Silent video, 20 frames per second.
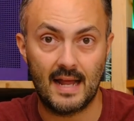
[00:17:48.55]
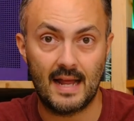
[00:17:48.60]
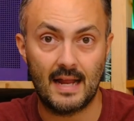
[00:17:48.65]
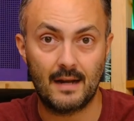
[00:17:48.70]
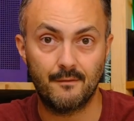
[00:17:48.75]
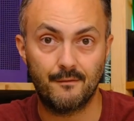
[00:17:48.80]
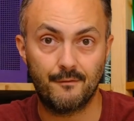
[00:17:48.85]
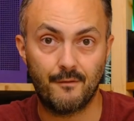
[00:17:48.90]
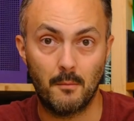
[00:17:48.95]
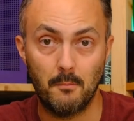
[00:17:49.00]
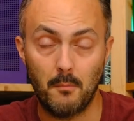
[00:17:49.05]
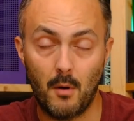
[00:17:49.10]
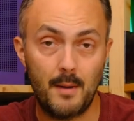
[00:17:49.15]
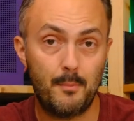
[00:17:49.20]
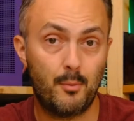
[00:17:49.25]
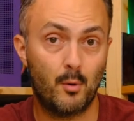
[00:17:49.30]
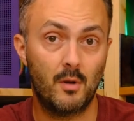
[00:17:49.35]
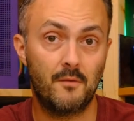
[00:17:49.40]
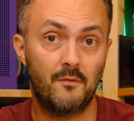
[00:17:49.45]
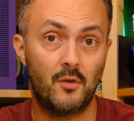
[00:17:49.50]
And from my
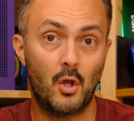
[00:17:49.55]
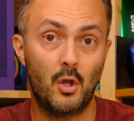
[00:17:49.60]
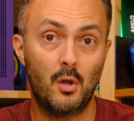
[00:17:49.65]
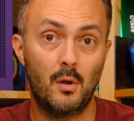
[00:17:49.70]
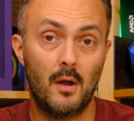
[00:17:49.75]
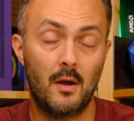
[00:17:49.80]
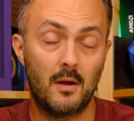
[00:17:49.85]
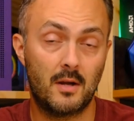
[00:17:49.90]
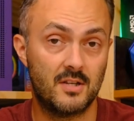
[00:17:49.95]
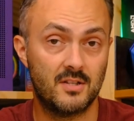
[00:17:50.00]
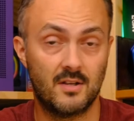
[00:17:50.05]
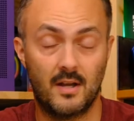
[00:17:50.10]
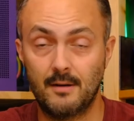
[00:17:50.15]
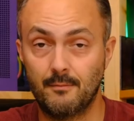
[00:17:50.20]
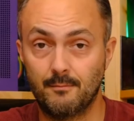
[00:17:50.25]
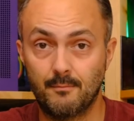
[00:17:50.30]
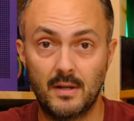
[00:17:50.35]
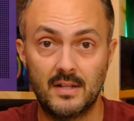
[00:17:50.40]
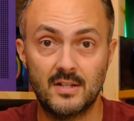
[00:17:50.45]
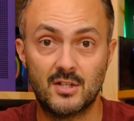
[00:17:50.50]
point of view, because I
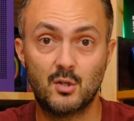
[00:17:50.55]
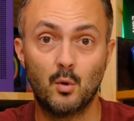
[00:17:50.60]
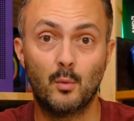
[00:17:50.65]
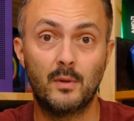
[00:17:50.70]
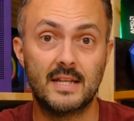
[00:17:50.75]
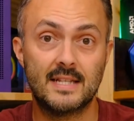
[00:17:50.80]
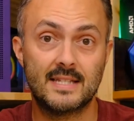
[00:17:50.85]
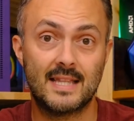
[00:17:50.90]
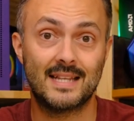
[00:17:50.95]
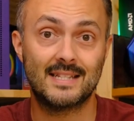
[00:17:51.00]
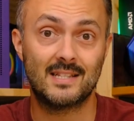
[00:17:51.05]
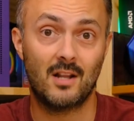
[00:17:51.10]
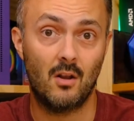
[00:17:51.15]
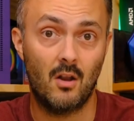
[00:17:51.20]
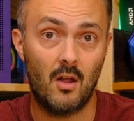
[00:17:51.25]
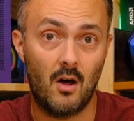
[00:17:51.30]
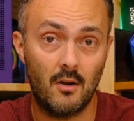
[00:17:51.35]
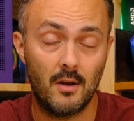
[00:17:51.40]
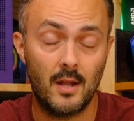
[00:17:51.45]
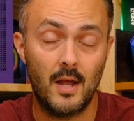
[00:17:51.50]
install these things a
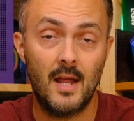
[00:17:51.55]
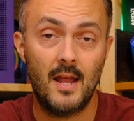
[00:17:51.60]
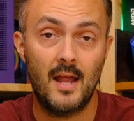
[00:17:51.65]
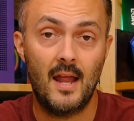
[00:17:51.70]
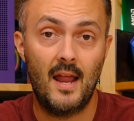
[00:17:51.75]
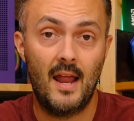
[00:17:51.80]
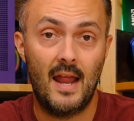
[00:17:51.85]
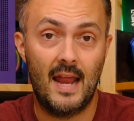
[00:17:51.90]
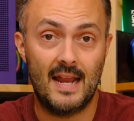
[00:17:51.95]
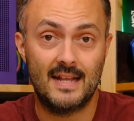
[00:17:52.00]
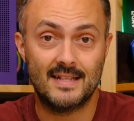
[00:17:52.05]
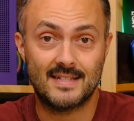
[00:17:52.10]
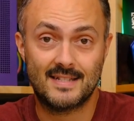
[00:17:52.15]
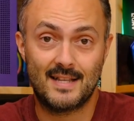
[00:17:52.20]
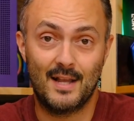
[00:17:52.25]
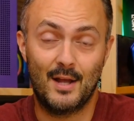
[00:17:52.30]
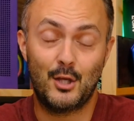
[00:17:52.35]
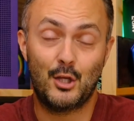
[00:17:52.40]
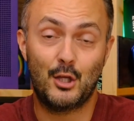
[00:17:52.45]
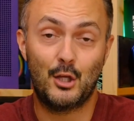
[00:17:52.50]
lot, it's
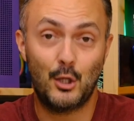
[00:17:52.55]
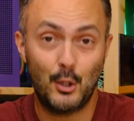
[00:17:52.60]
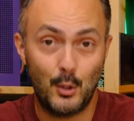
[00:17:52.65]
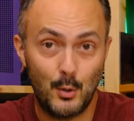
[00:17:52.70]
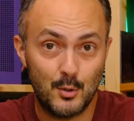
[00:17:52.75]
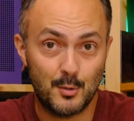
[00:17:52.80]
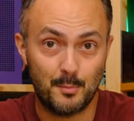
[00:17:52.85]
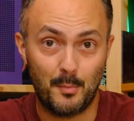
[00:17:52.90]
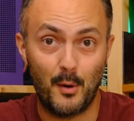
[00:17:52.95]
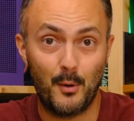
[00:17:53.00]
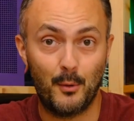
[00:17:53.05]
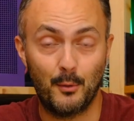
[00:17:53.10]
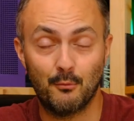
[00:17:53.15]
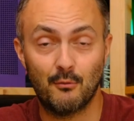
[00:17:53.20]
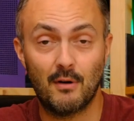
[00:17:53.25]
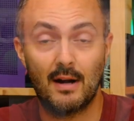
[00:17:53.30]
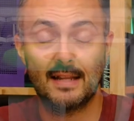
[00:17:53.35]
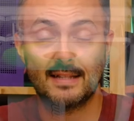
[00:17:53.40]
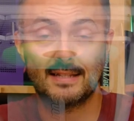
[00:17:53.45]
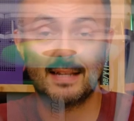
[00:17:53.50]
a huge boon
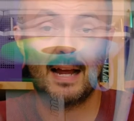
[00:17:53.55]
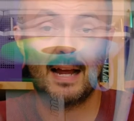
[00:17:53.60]
really to